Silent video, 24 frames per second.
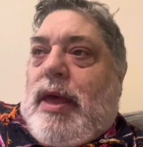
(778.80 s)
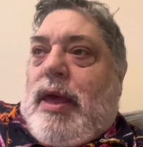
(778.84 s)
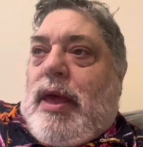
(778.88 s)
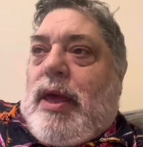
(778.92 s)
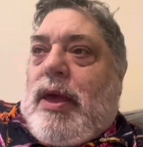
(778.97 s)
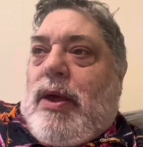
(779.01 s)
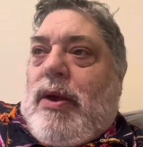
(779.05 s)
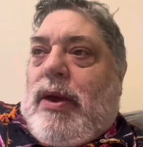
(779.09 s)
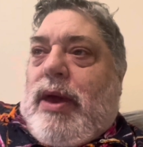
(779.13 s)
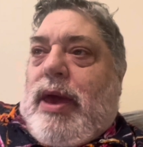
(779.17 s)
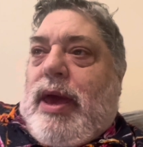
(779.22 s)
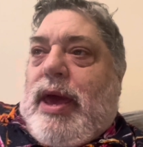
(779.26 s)

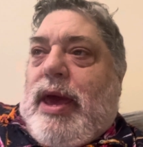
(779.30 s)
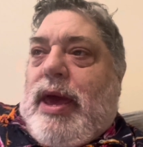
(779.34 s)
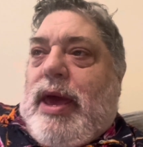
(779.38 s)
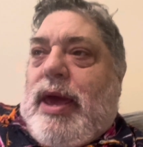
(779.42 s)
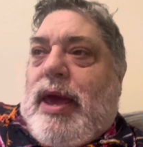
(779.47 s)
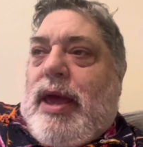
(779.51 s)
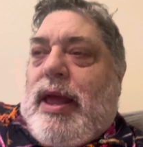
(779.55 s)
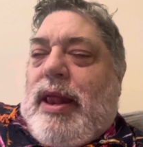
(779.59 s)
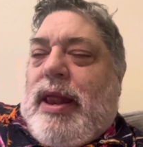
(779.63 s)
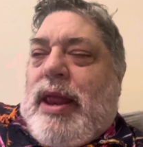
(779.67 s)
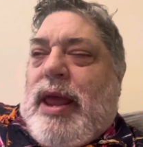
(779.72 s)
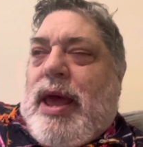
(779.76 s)
Okay,
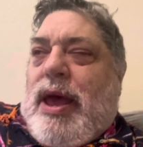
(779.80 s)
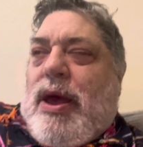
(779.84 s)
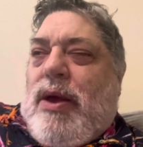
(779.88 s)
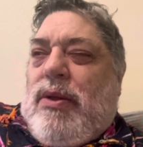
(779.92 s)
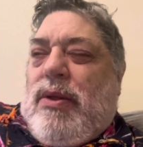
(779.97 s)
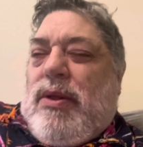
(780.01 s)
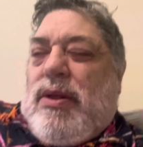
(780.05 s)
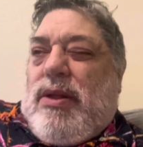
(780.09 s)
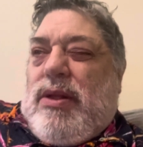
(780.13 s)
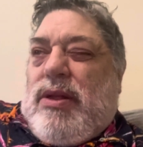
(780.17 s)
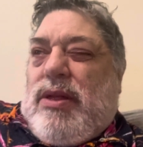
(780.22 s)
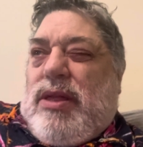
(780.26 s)
now,
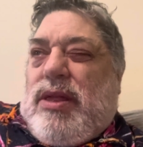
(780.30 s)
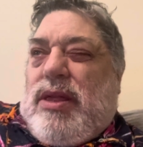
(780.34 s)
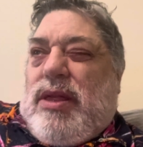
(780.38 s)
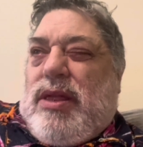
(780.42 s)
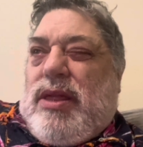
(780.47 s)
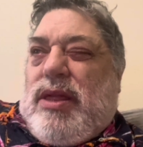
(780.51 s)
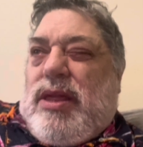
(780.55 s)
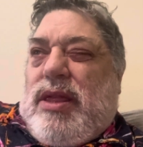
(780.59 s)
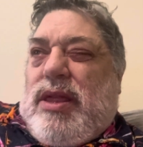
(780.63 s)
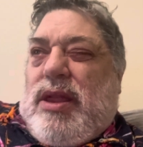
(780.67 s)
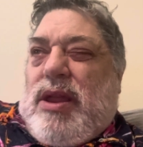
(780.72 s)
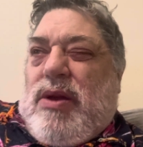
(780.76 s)

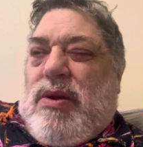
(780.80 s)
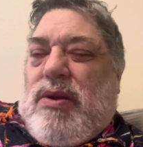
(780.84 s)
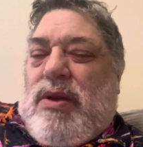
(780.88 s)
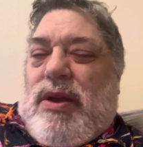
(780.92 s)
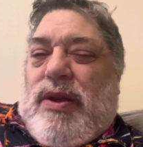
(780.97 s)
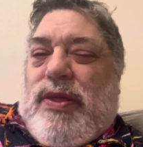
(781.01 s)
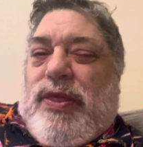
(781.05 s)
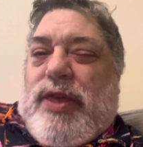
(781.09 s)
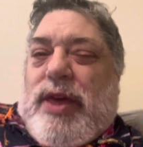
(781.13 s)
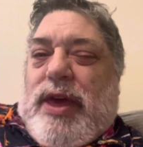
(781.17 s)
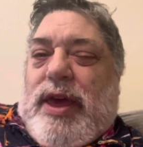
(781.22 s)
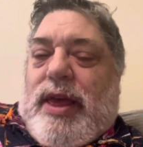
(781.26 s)
don't you
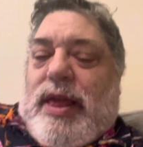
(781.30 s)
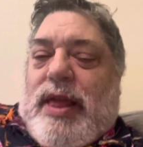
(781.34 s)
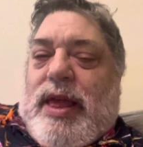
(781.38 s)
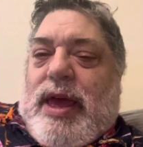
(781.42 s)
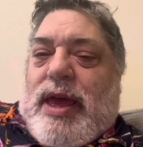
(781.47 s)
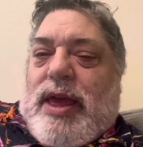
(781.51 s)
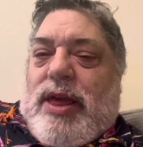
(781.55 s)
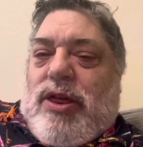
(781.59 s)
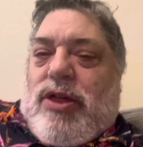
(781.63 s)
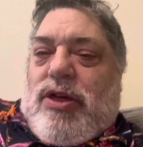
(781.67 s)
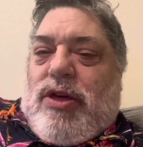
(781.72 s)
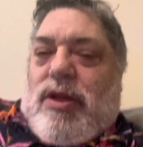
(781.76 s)
think
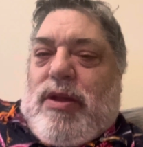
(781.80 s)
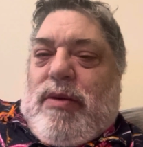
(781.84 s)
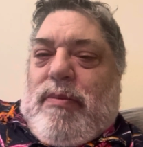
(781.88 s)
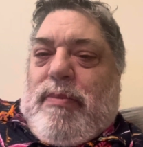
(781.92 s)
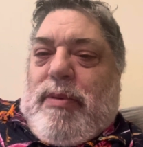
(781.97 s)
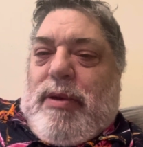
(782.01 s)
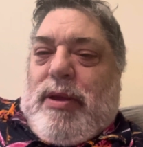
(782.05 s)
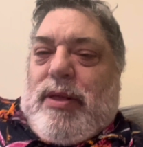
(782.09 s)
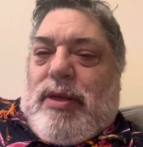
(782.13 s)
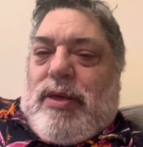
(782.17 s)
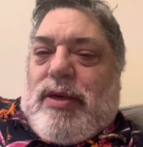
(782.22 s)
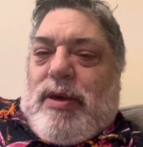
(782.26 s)
that should have
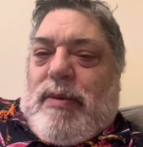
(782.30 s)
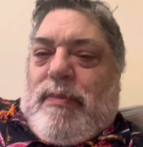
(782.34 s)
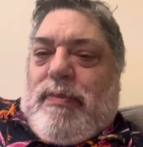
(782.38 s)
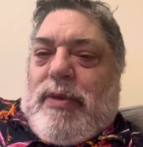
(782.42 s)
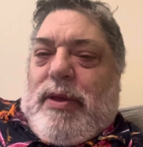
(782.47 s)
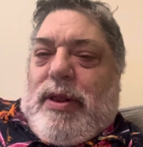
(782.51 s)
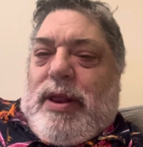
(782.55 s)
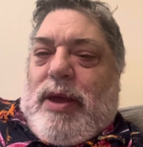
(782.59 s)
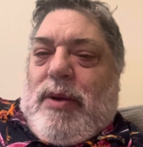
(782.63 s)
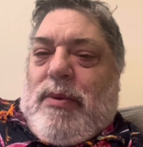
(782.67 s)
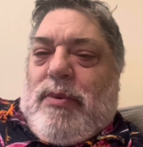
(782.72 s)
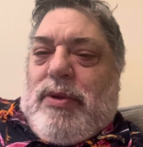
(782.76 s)
been
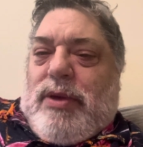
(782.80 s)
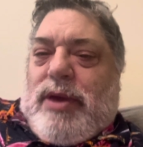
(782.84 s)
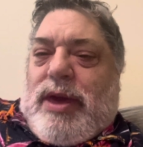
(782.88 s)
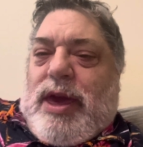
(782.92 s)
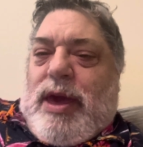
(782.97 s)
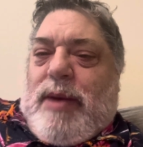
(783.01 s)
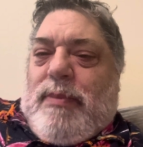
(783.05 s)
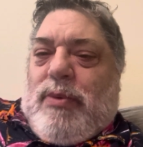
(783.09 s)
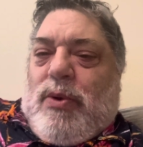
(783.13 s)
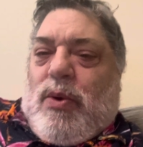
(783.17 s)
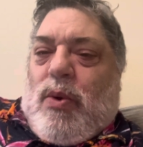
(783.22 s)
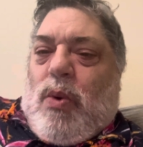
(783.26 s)
something that was
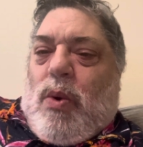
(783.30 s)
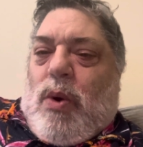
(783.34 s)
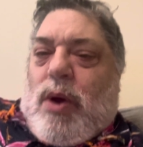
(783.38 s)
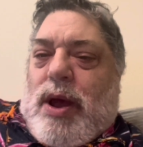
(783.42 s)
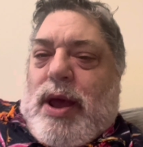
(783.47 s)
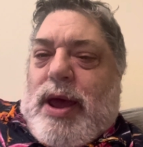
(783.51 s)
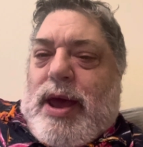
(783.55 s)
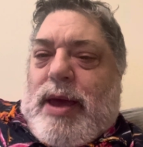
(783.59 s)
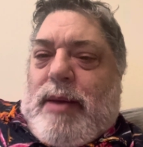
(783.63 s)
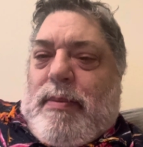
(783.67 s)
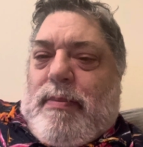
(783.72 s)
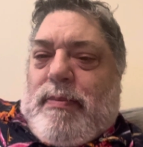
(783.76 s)
kept
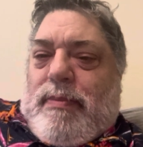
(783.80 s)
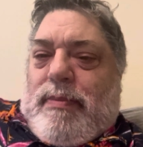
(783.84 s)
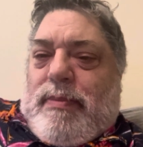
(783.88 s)
quiet